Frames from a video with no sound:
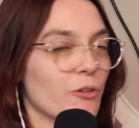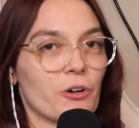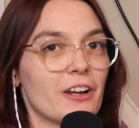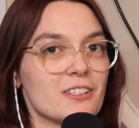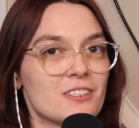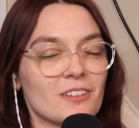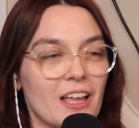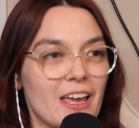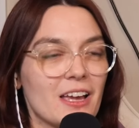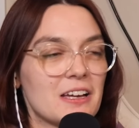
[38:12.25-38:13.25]
Forest.
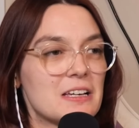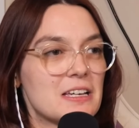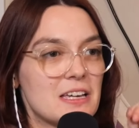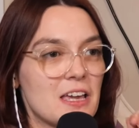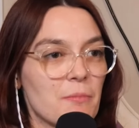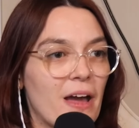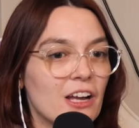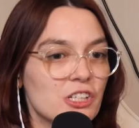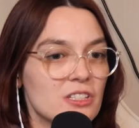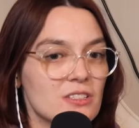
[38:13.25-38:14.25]
Like,
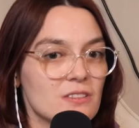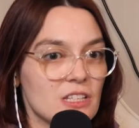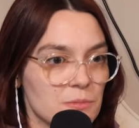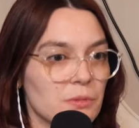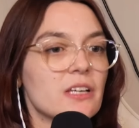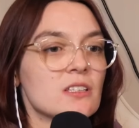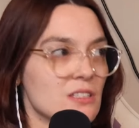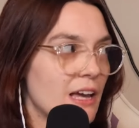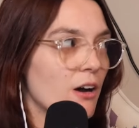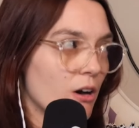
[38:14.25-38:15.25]
imagine these places that